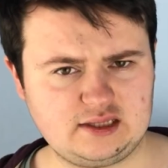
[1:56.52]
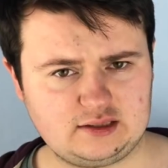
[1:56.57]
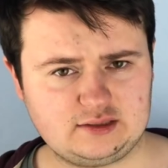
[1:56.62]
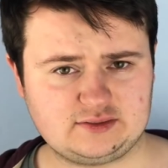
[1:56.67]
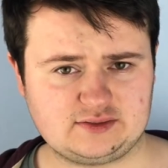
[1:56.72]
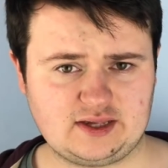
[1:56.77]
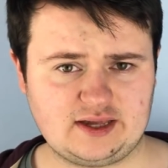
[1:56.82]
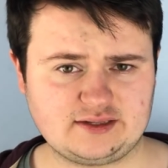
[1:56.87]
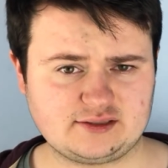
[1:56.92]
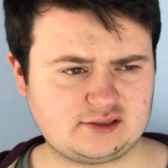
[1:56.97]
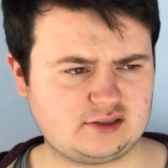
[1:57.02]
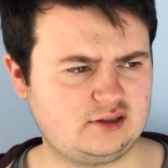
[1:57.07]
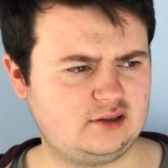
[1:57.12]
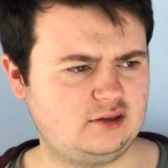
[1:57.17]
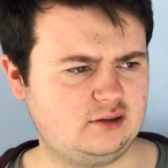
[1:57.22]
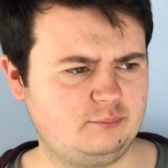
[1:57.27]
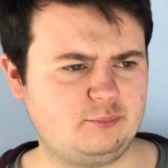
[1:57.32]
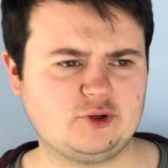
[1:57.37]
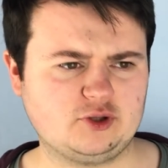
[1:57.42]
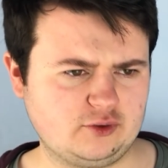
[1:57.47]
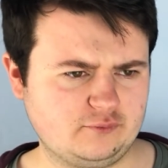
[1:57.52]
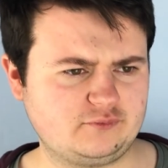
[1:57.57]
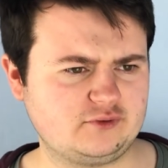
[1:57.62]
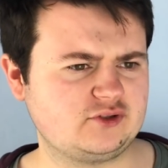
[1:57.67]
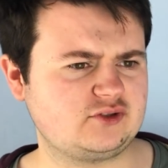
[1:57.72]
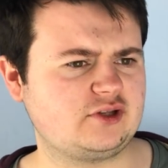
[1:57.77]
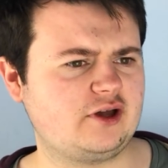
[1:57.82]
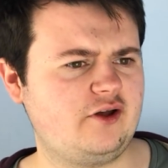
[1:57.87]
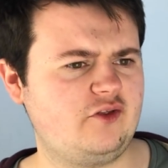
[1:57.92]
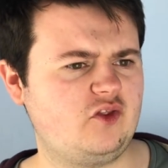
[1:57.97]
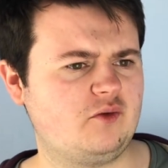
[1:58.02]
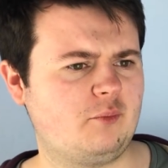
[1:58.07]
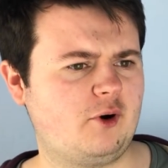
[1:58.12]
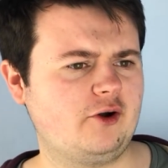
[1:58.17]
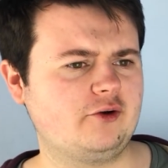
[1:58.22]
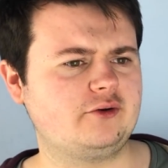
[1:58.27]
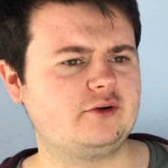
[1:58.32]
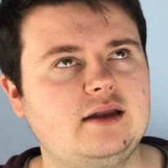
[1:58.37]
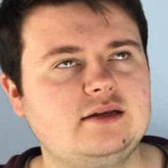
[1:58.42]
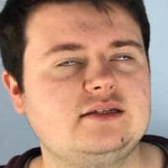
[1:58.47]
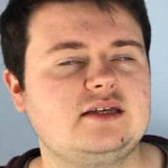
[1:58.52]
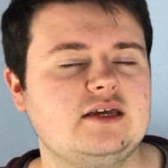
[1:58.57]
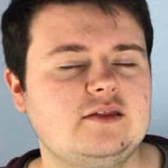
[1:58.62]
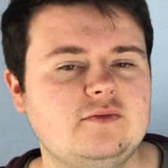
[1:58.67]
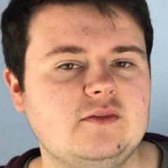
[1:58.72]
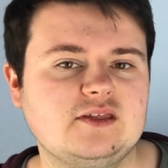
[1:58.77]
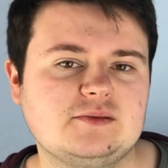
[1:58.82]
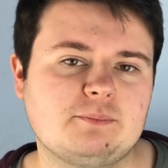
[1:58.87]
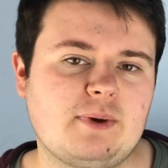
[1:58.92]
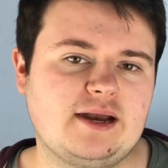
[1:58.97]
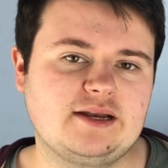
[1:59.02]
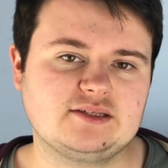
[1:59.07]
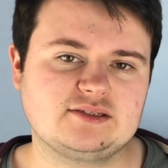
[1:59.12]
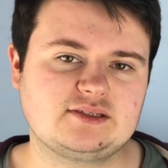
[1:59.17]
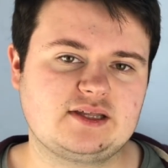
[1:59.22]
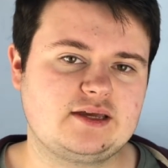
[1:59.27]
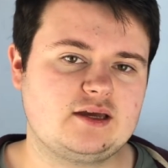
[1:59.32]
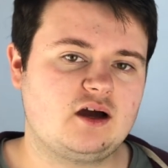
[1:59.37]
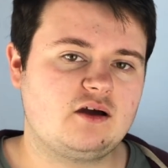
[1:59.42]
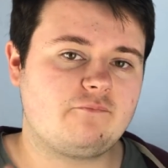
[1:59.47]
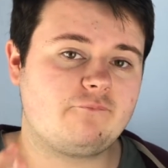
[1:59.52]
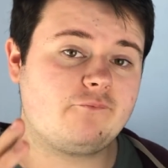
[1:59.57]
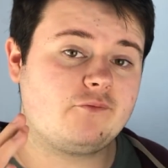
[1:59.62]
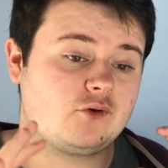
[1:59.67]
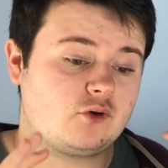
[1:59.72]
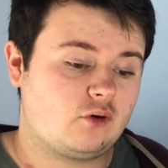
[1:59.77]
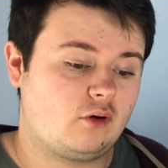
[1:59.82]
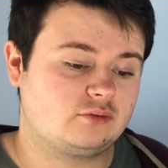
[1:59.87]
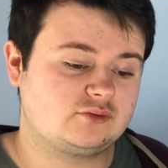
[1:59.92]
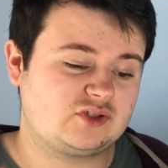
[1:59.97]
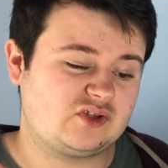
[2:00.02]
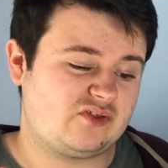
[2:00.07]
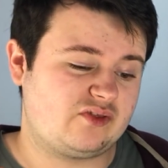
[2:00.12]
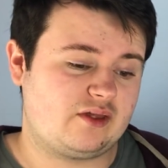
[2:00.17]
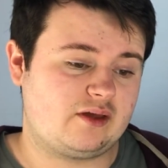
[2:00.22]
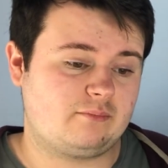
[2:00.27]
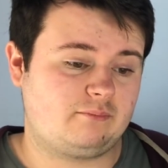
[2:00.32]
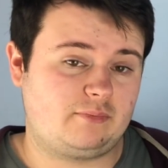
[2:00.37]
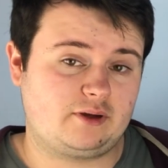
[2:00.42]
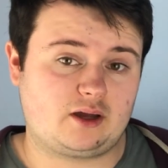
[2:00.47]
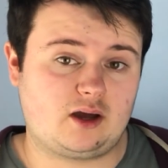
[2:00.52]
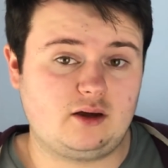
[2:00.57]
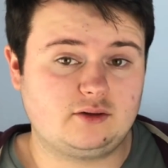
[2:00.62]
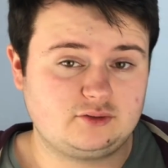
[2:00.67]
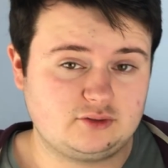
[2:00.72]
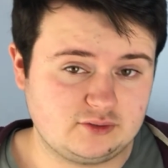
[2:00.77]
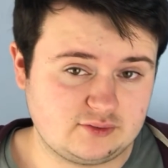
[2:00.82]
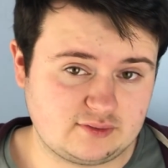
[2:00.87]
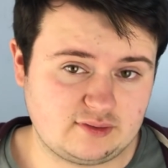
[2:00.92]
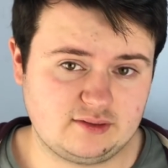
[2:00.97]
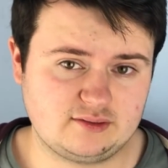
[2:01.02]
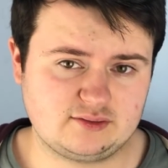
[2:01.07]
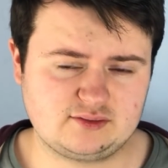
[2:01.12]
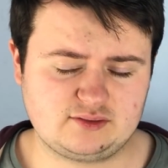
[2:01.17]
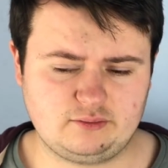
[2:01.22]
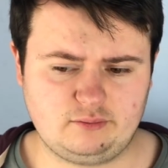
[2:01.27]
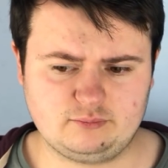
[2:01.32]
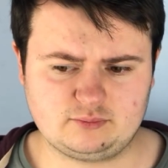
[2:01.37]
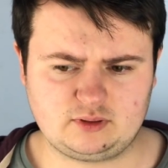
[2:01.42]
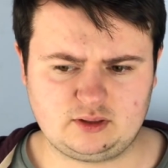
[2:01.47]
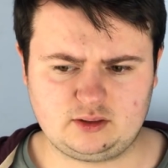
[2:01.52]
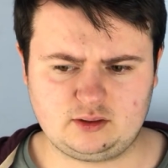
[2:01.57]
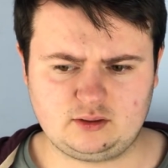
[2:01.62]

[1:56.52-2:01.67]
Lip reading: He said, but you've just turned them on. And in this panic state, I'd forgotten that my car does this, so I was